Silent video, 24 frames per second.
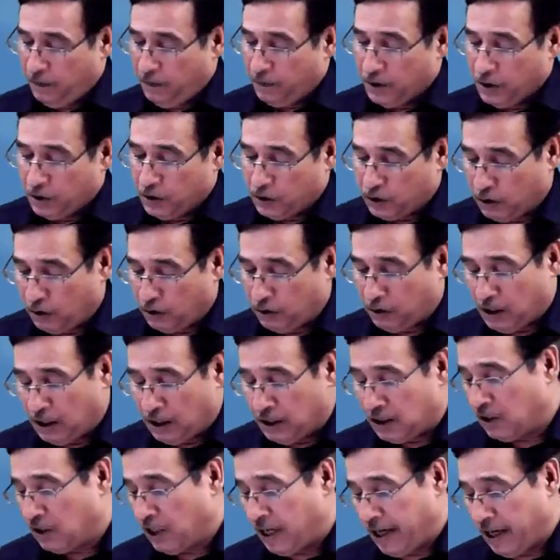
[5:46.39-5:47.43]
So this
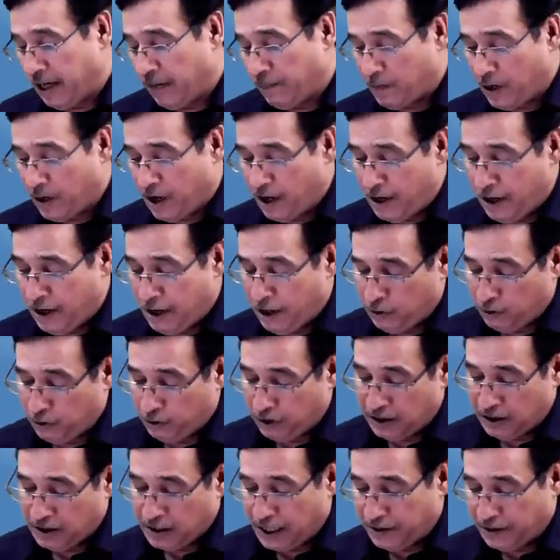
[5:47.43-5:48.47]
time, how
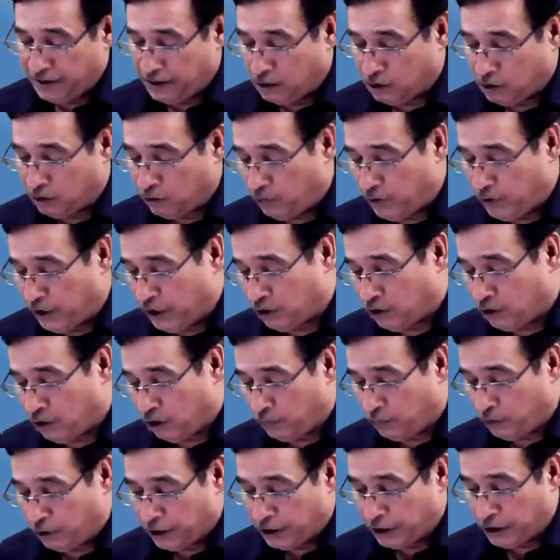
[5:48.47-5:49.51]
these items will be
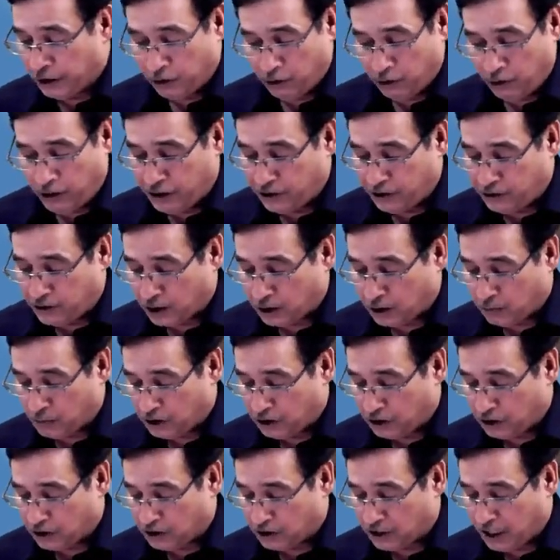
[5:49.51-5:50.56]
incorporated? No adjustment
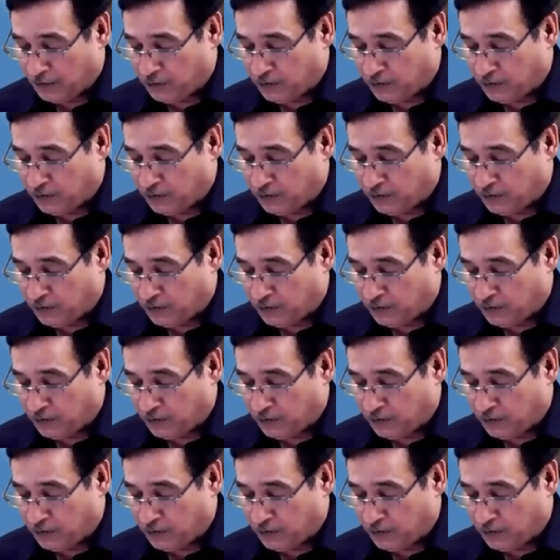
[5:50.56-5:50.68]
this time.